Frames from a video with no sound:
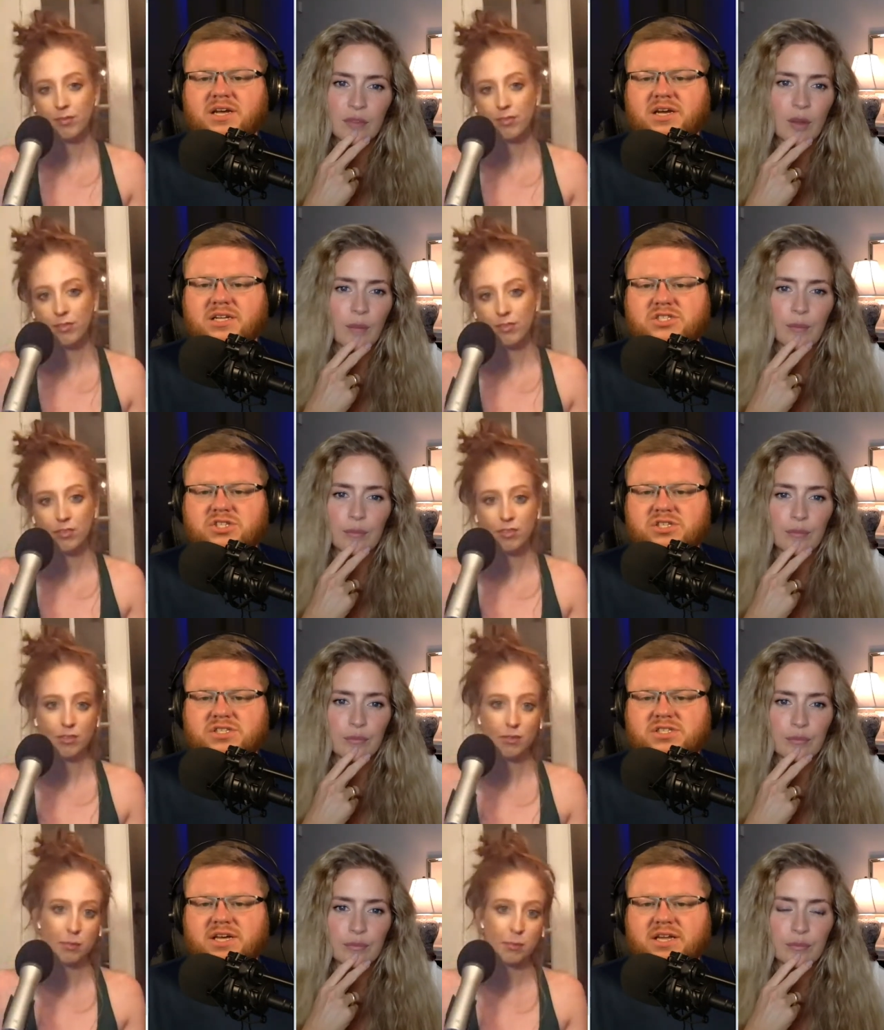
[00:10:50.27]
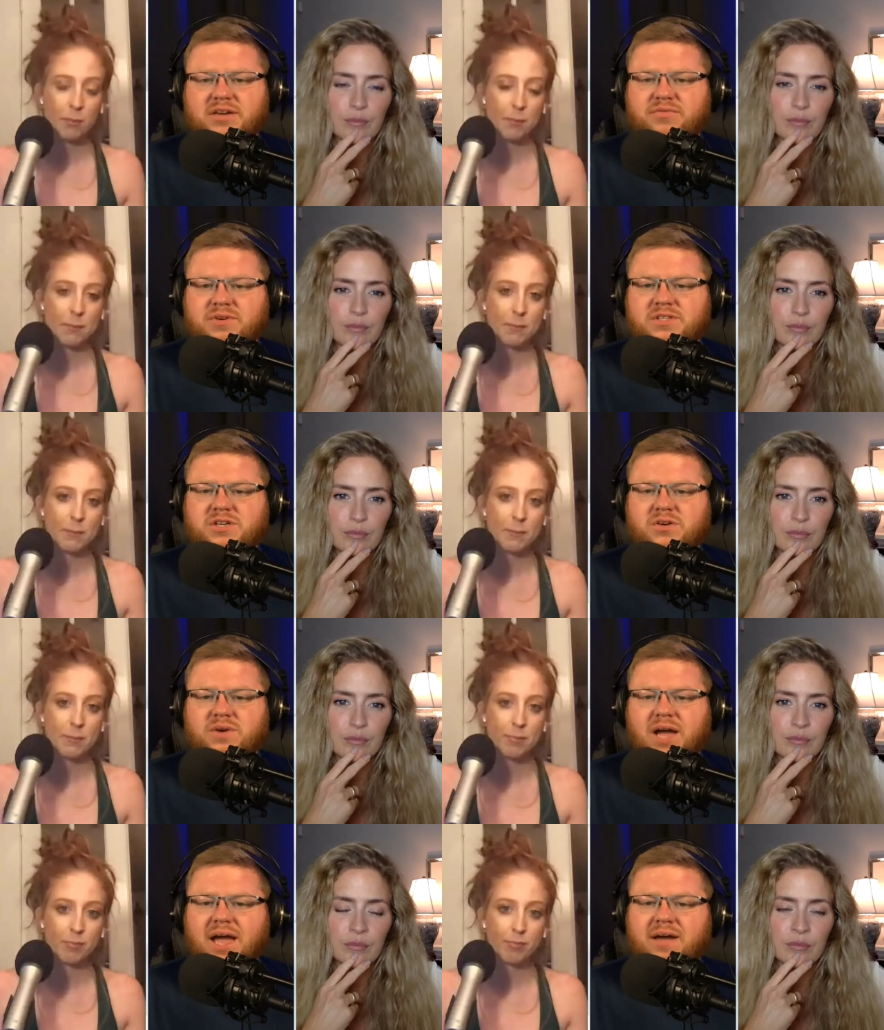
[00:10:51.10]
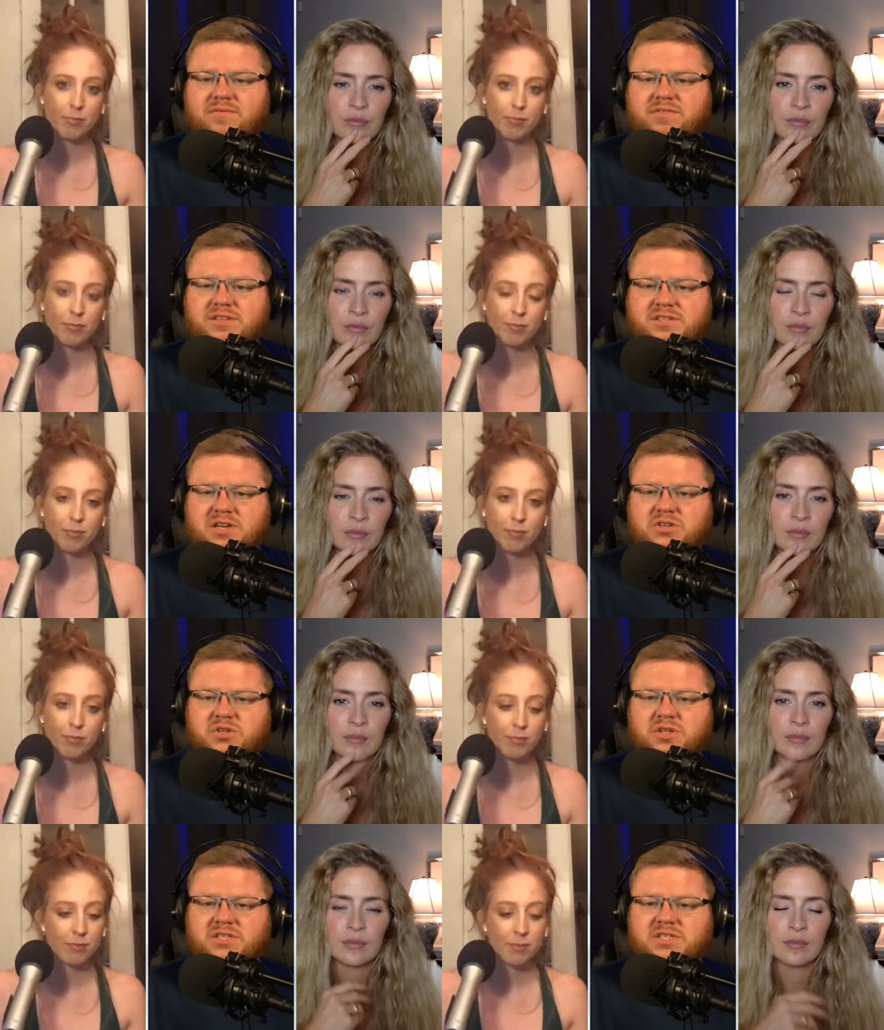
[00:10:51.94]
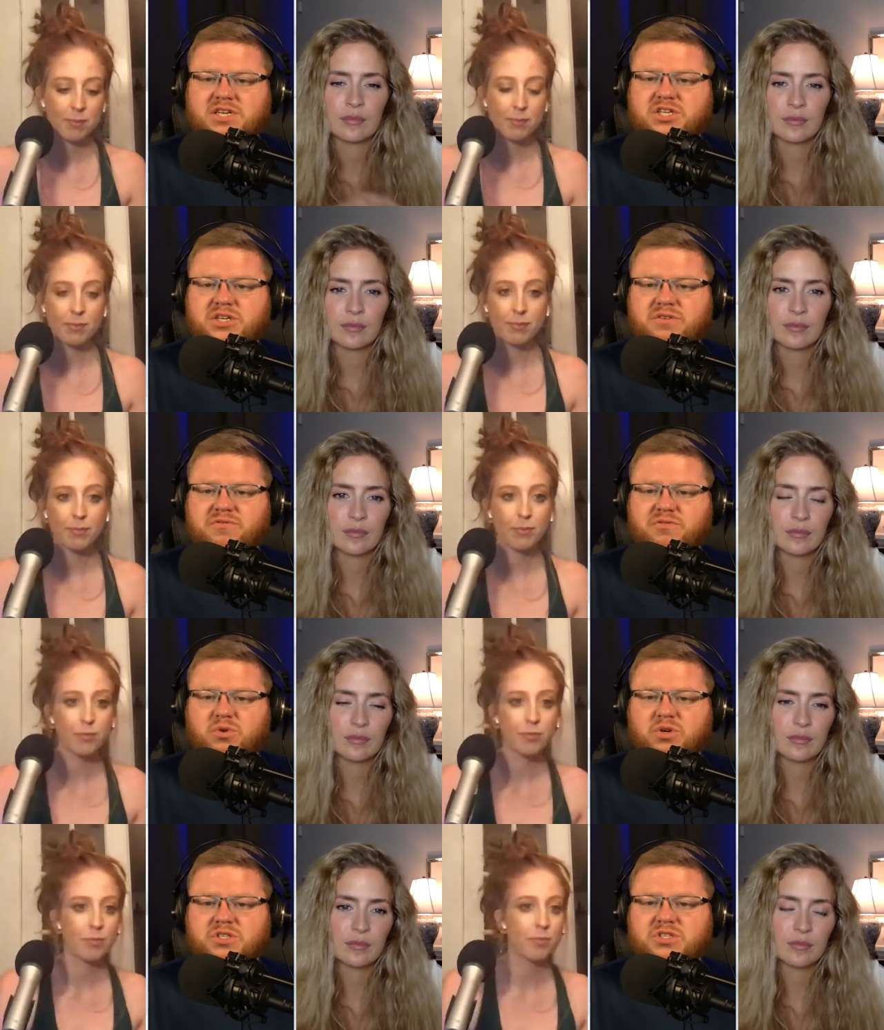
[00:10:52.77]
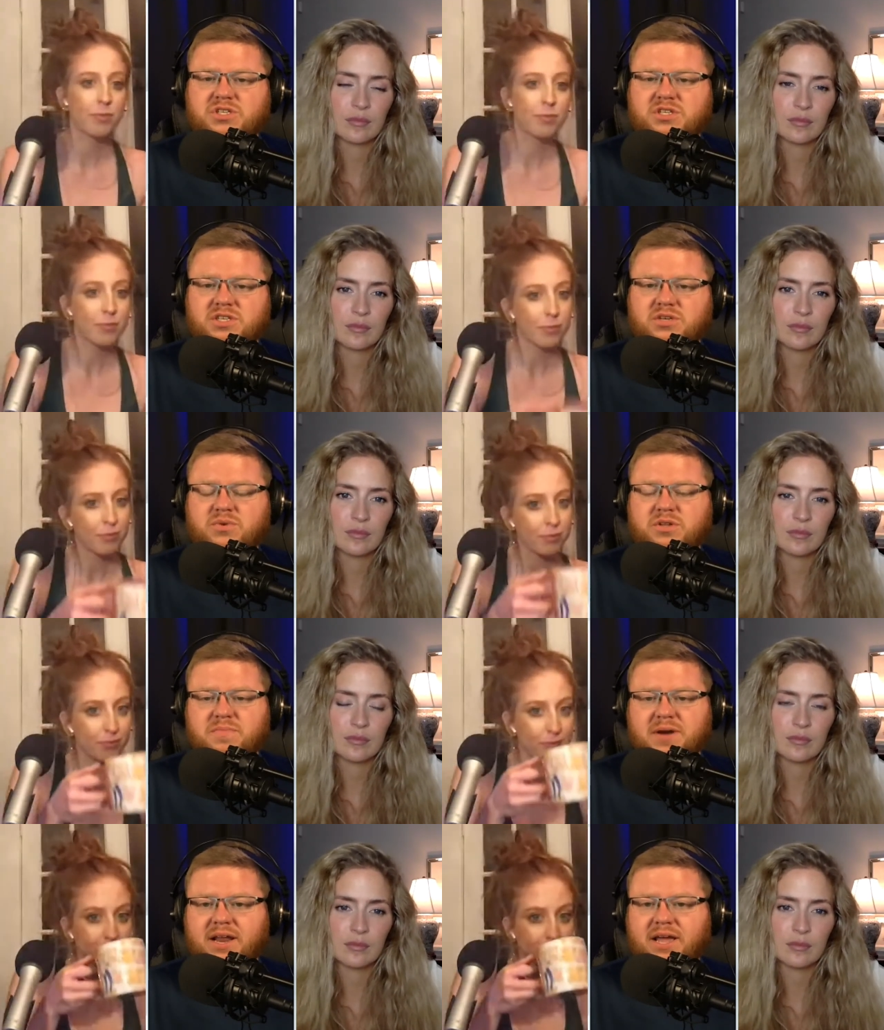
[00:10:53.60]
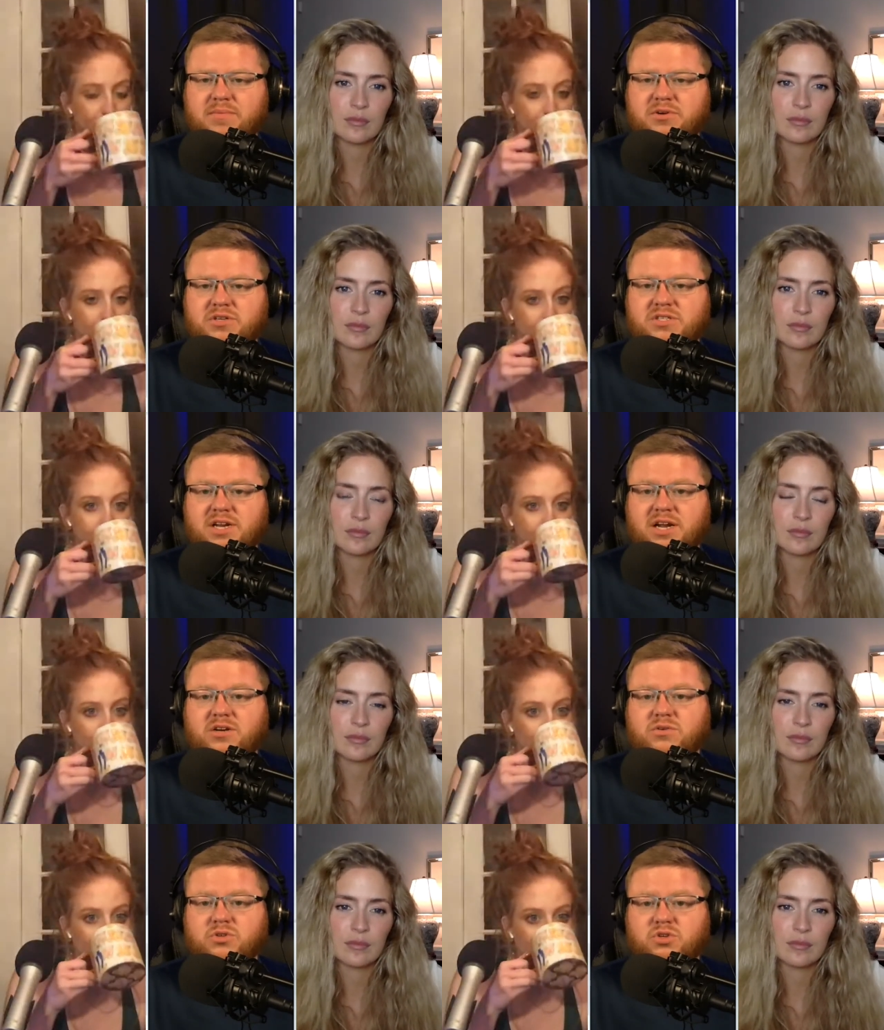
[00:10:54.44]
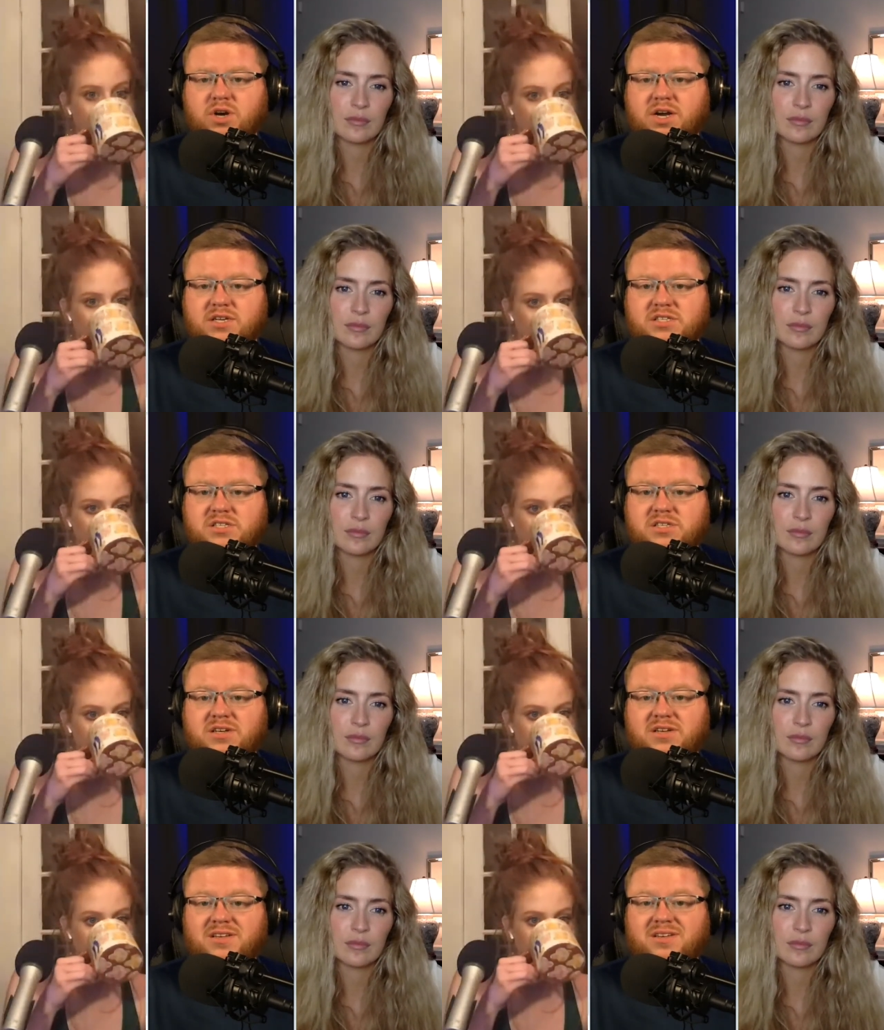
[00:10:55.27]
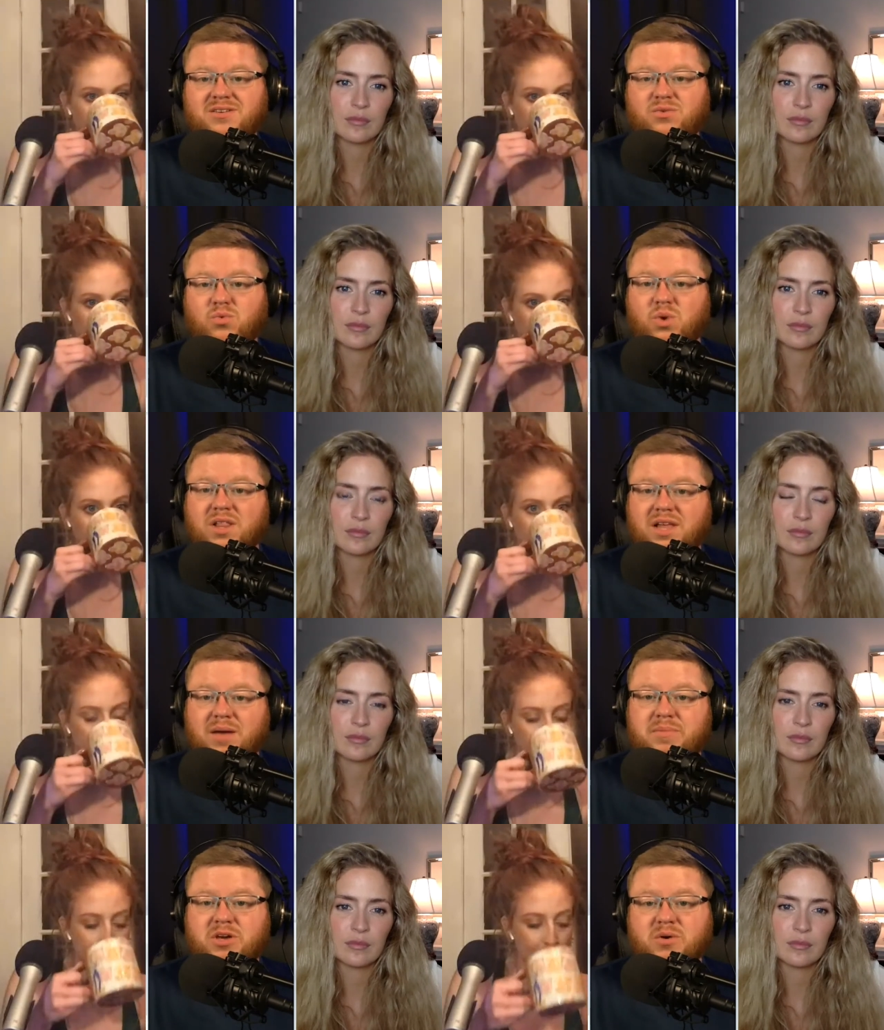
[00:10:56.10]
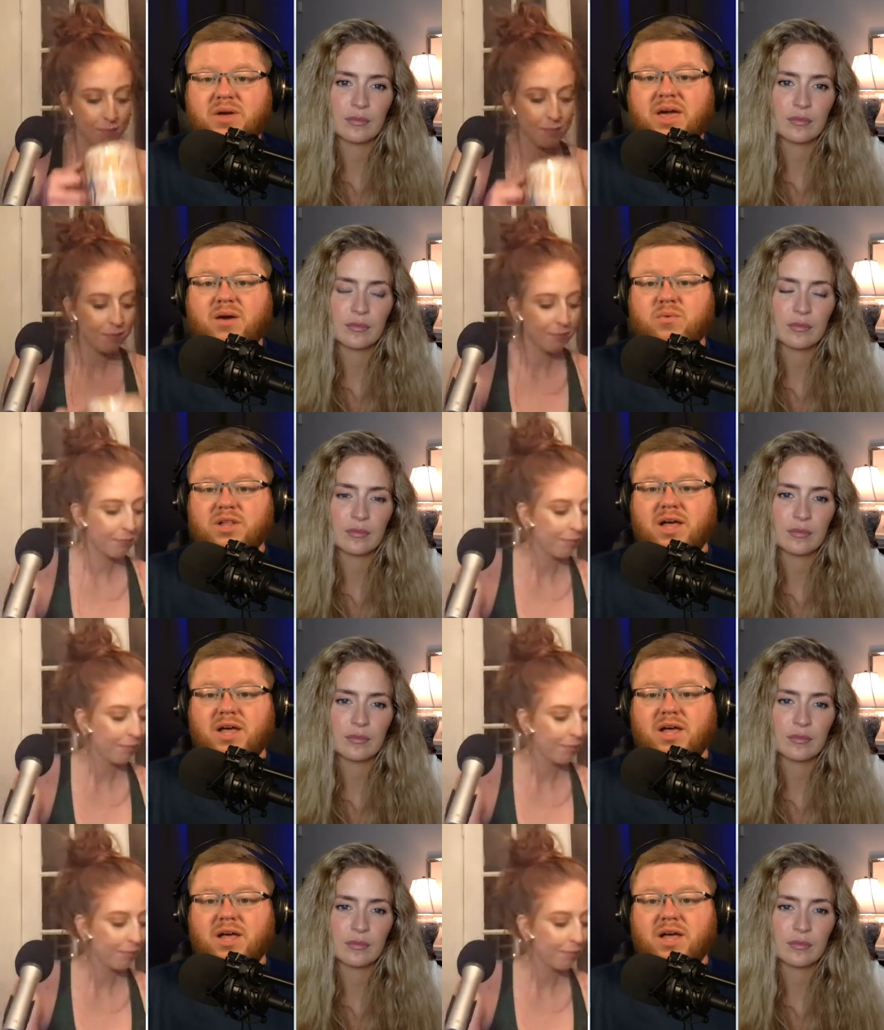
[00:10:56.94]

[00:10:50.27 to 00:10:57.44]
Speaker 1: No. It's just that if we don't have the centralization of force to deal with my neighbors that I don't trust, will I be okay? Will